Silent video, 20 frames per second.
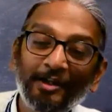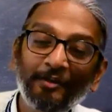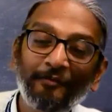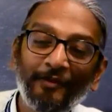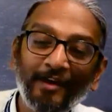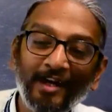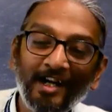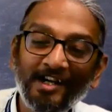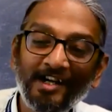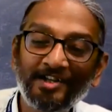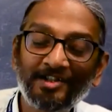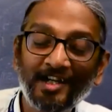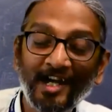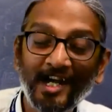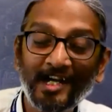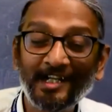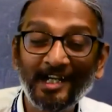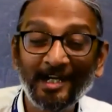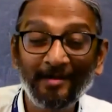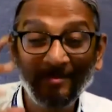you feel
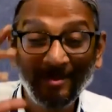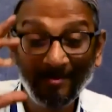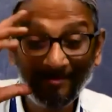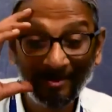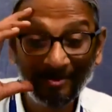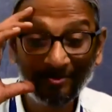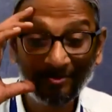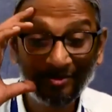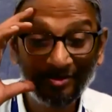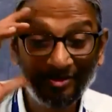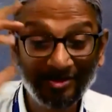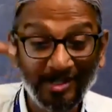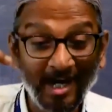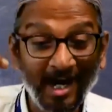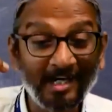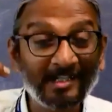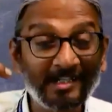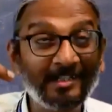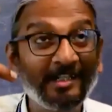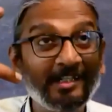distracted, maybe you
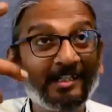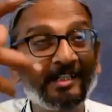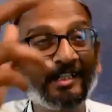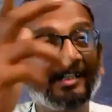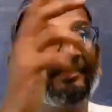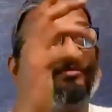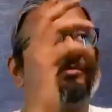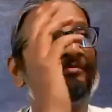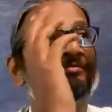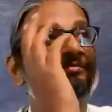start thinking,